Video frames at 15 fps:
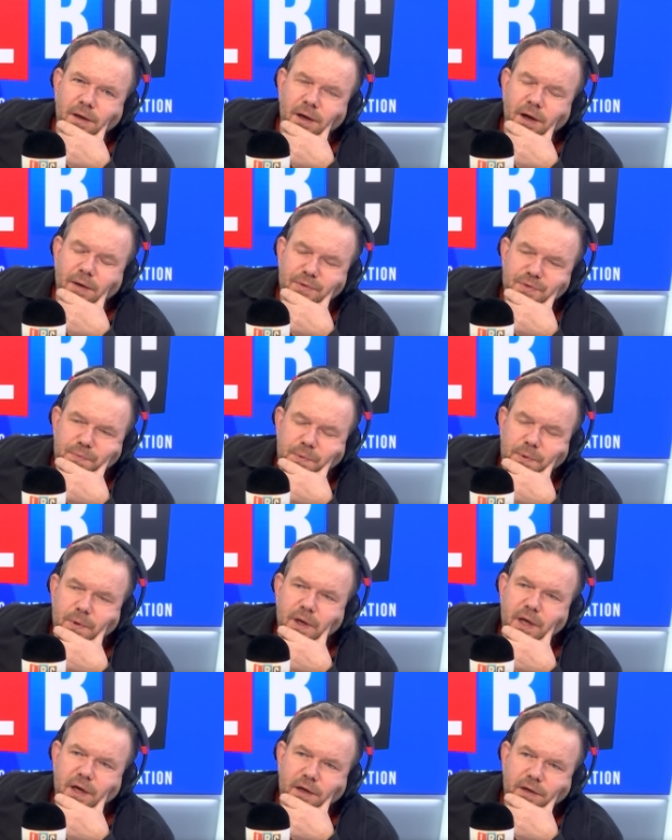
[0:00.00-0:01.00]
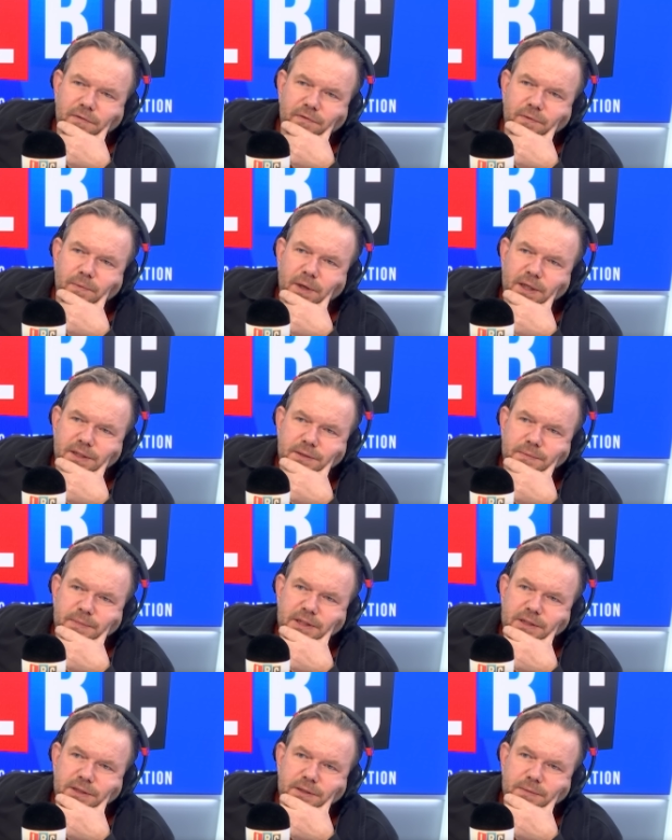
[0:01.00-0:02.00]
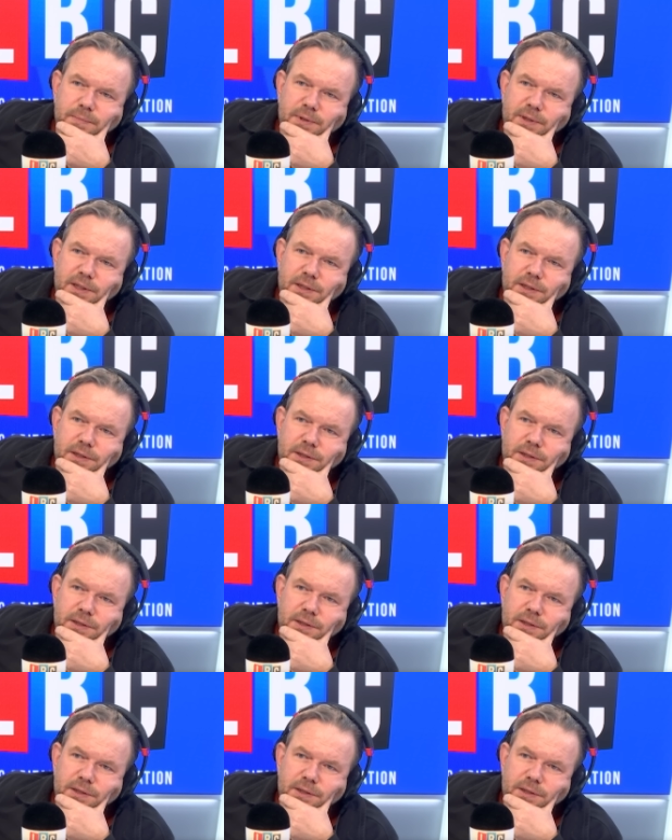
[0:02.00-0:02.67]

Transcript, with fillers: I was walking over Westminster Bridge.